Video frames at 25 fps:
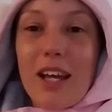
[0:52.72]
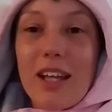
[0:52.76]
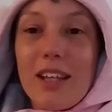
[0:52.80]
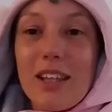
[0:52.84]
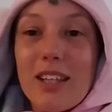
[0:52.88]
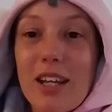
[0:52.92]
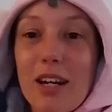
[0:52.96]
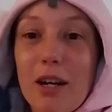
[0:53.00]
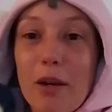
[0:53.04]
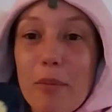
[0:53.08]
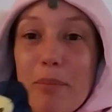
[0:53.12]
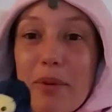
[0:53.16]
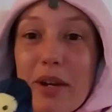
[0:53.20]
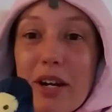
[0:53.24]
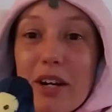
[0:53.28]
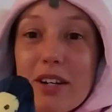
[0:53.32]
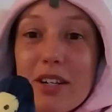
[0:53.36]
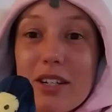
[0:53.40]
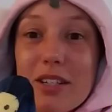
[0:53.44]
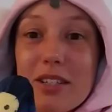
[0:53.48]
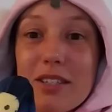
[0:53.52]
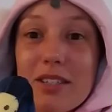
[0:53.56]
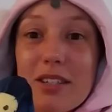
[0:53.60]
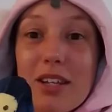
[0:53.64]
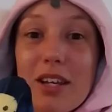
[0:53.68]
then a
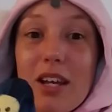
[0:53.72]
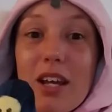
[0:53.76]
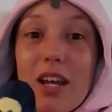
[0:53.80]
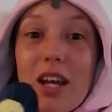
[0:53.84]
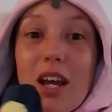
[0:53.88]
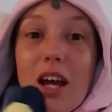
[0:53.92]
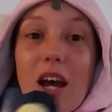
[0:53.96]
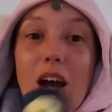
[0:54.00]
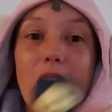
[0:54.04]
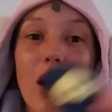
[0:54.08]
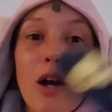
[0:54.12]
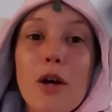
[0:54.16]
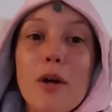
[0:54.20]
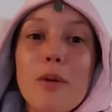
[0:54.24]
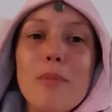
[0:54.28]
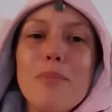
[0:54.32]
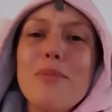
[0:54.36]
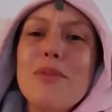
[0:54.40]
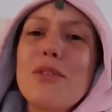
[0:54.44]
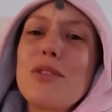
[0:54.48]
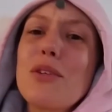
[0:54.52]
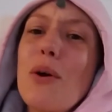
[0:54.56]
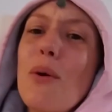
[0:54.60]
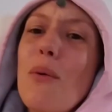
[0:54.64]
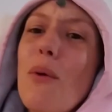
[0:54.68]
Barriss.
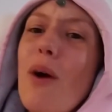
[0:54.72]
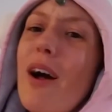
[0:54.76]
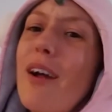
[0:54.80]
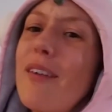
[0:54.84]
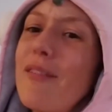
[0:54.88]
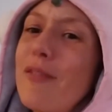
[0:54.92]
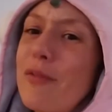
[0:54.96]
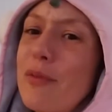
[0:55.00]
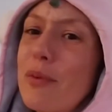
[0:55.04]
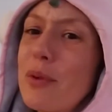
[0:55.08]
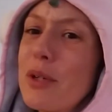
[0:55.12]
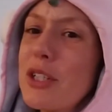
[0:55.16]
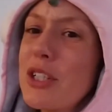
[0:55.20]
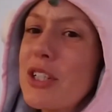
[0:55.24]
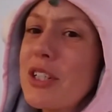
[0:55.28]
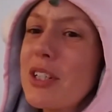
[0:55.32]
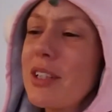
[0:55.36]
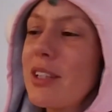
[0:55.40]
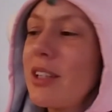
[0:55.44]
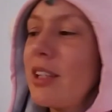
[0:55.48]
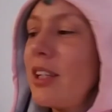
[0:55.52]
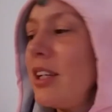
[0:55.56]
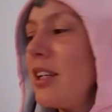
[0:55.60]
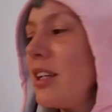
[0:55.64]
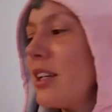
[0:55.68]
So
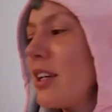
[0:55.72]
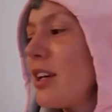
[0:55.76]
unfortunately,